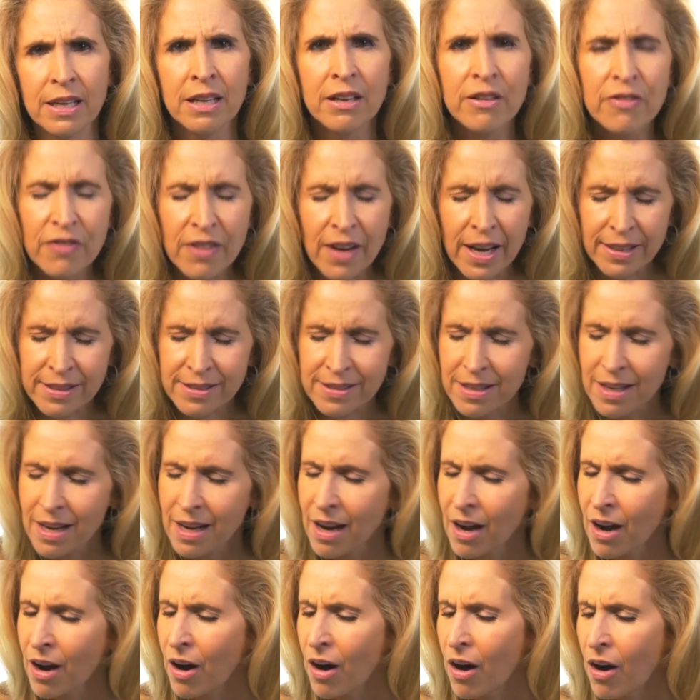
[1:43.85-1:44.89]
It affects
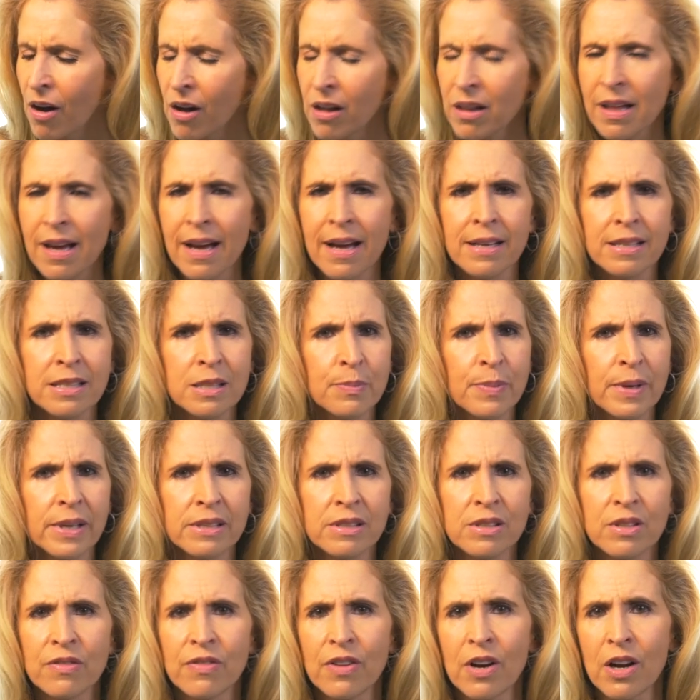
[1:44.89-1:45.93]
all
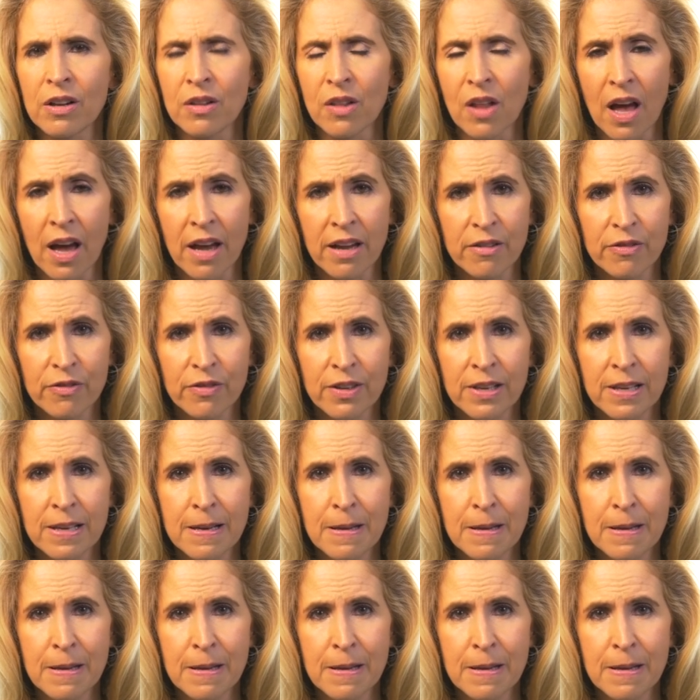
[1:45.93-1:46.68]
aspects of our life.